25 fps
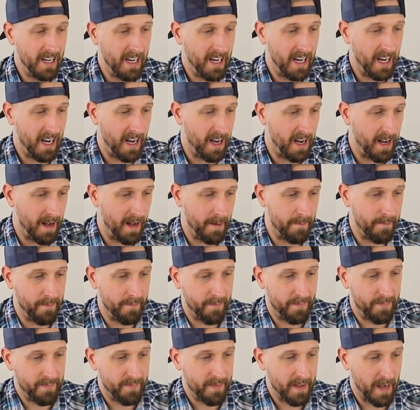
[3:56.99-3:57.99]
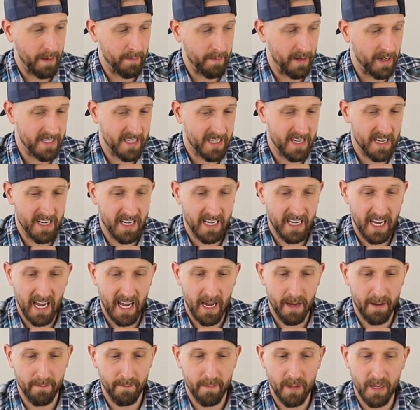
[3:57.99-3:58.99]
I'm not saying he
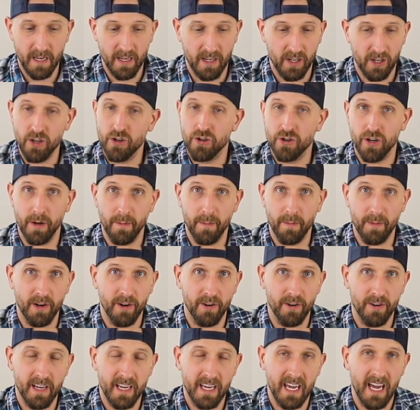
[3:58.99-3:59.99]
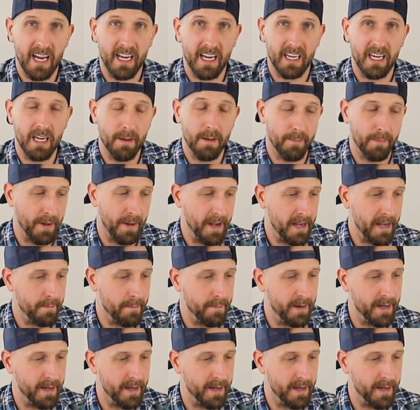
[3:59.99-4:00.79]
can't be a contributor and he can't keep playing,